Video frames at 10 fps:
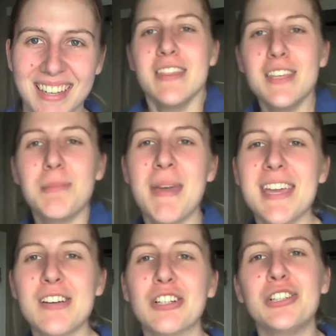This
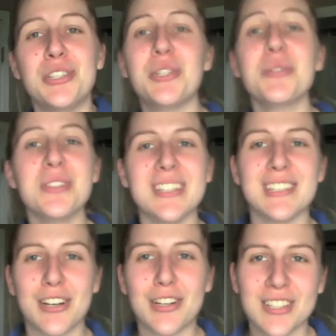main girl
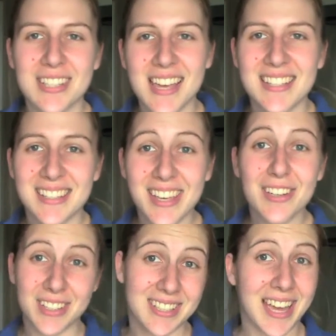uses her said
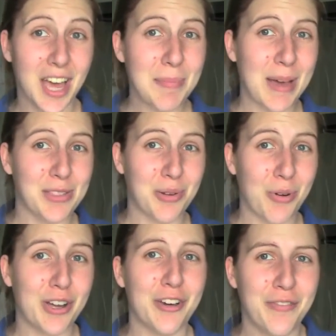skills to help out the
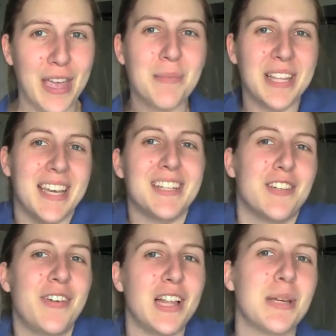royal family and
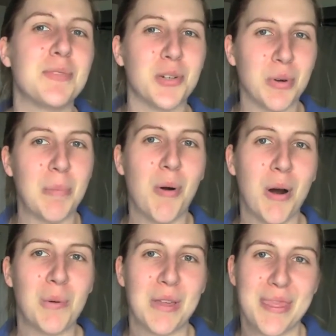develops a
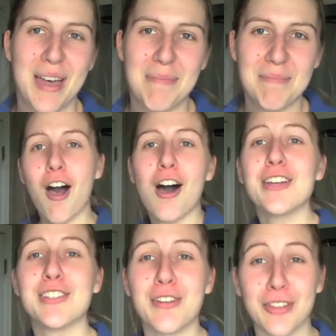rapport with them.
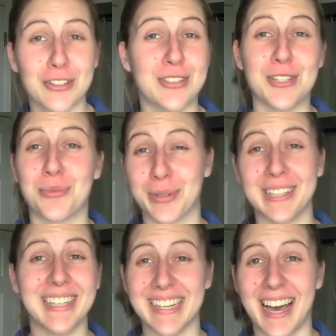Also, there's this
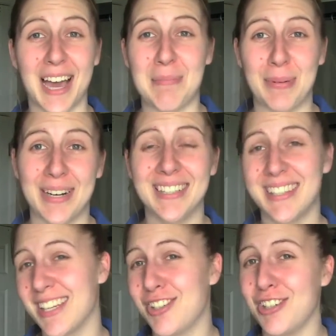really hot
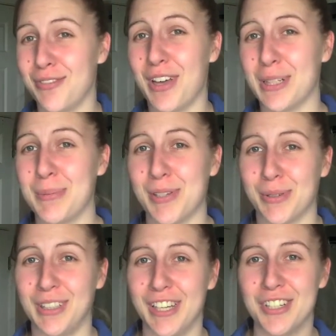prince that she develops a
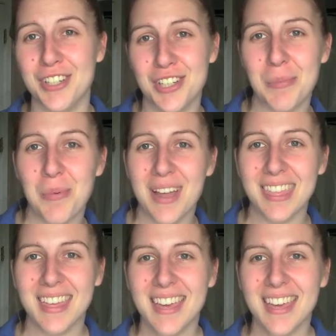relationship with.